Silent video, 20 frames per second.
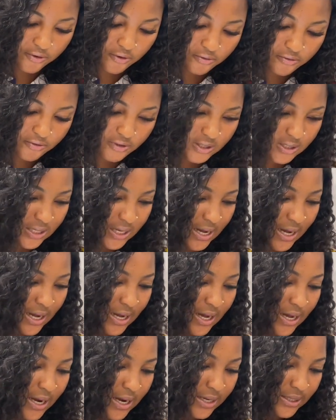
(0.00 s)

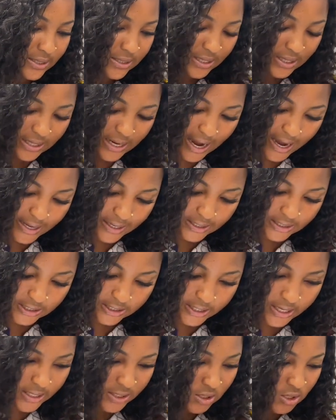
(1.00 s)
visa, and then
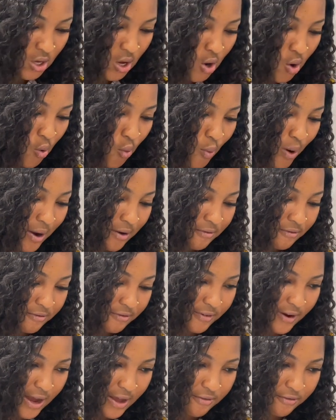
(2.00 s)
IHS
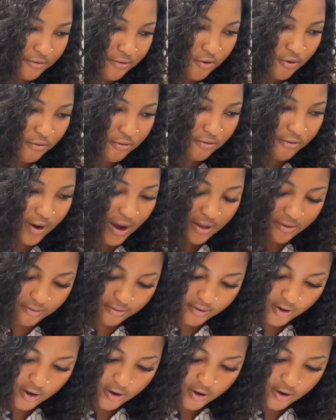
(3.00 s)
1545